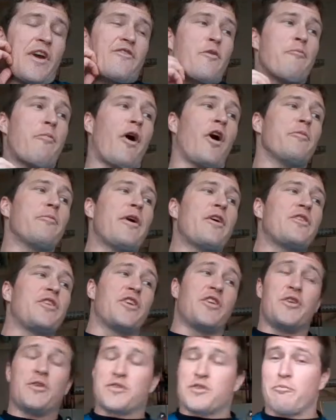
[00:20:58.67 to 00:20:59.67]
have a barbell, you
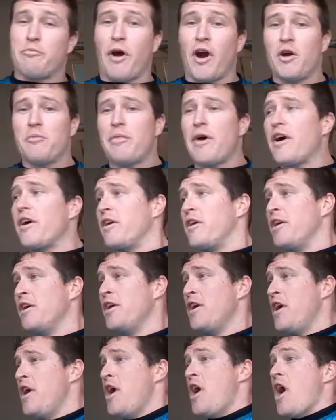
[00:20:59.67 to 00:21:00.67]
can use a barbell,
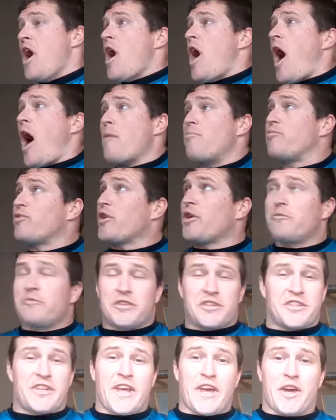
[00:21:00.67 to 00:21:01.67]
a
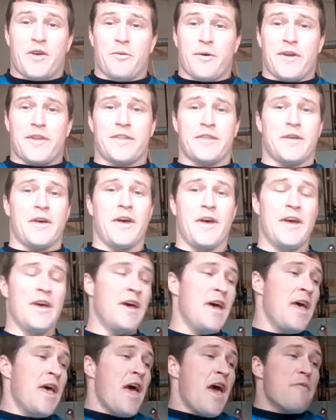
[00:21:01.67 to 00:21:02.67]
broomstick with
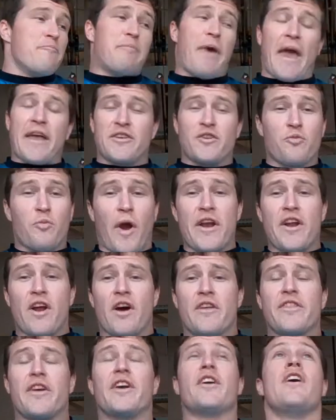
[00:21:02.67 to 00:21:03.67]
banded weight
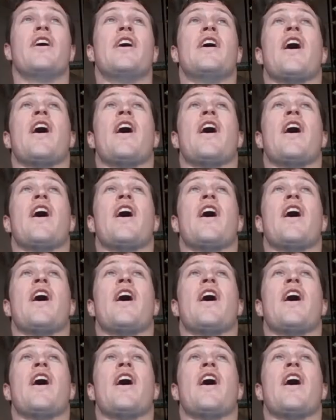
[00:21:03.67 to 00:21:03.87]
on there.